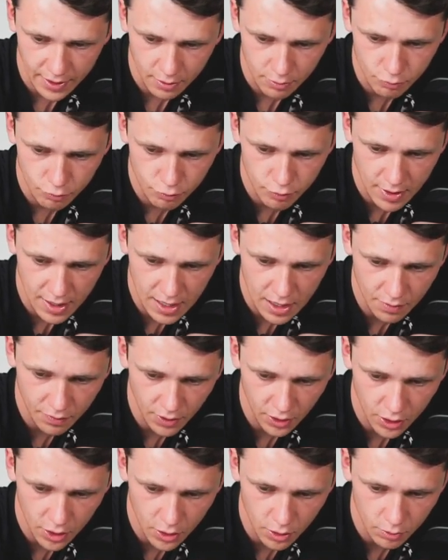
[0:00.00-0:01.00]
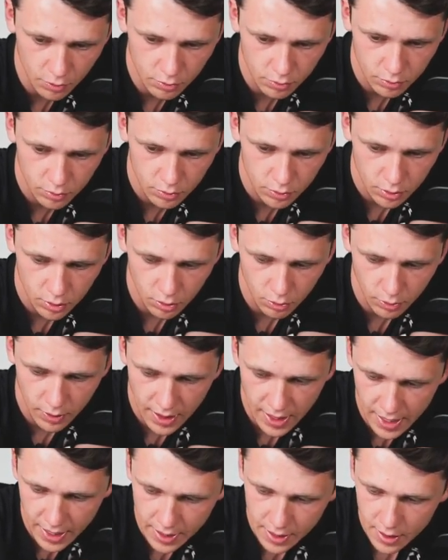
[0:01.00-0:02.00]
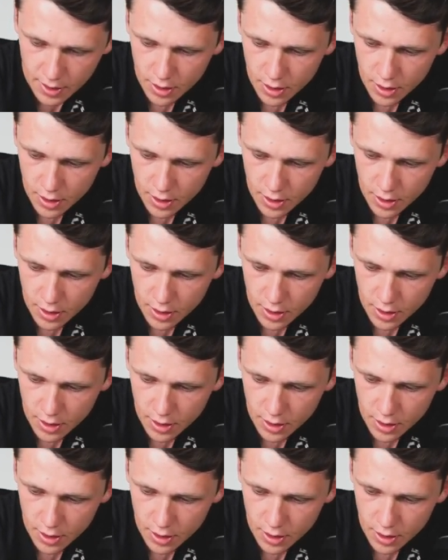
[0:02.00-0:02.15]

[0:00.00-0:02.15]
round the cone, okay,